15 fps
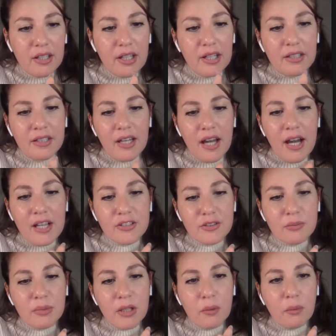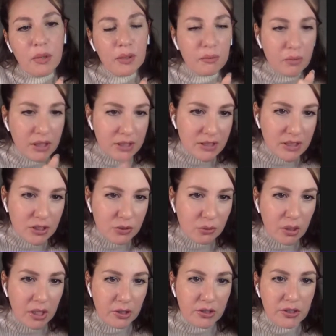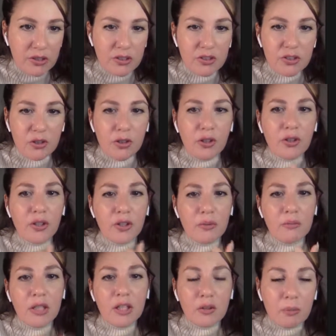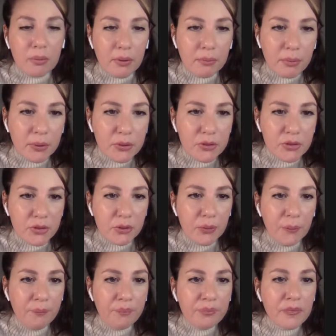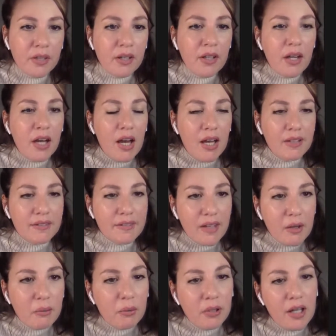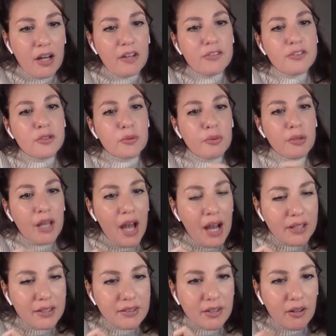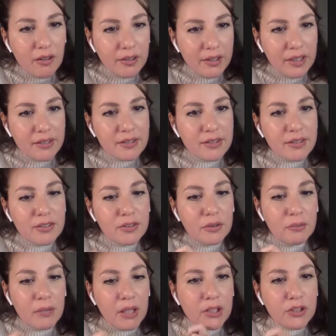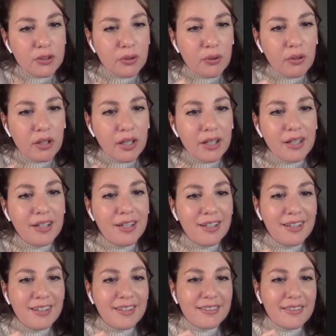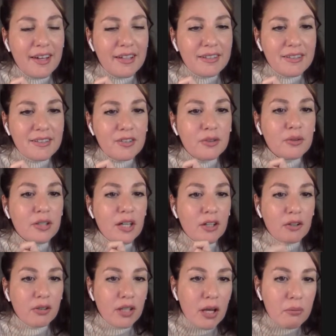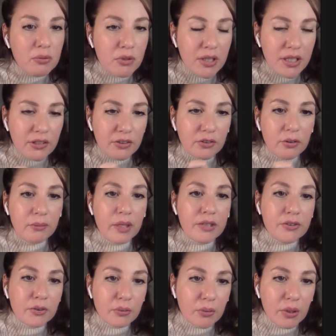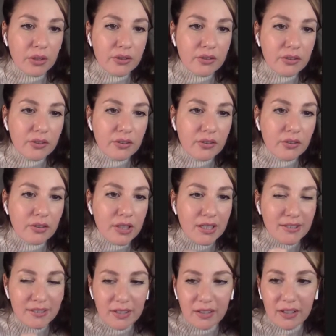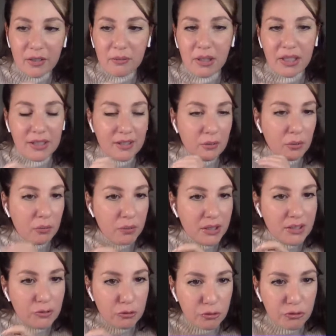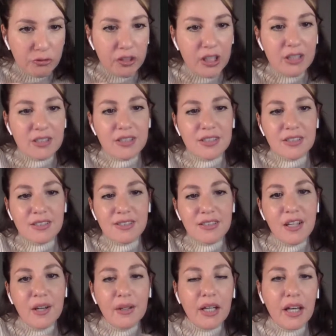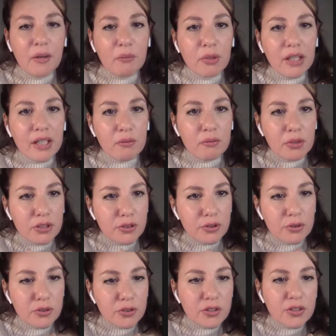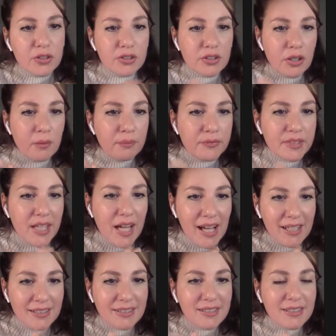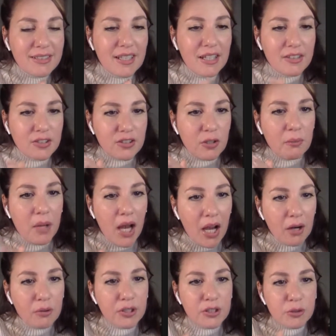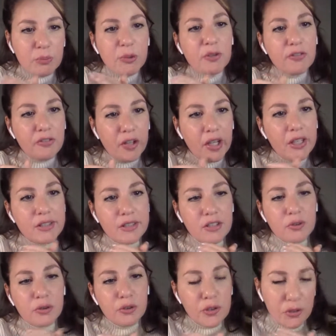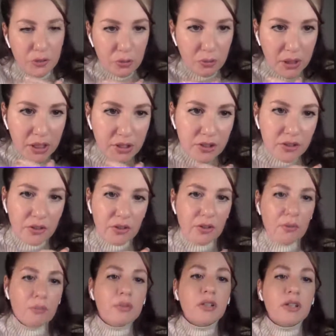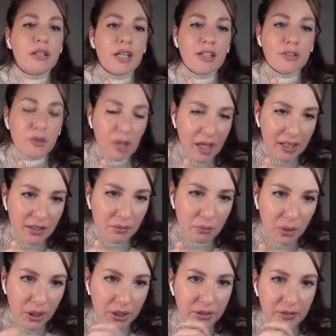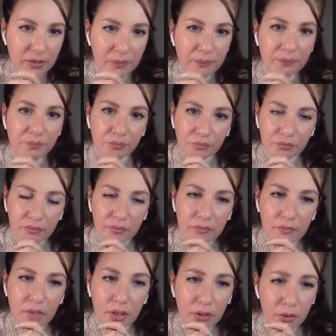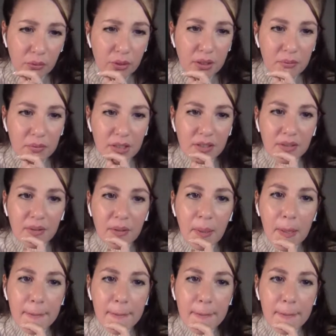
And it has to be a win-win situation. So you're going to make a proposal and they will have to react on it to make sure that you can collaborate no matter what. you can tell him like there will be different phases, and we can reduce some tasks and some hours per phase in order to reach the number that you had in mind. You know what I mean?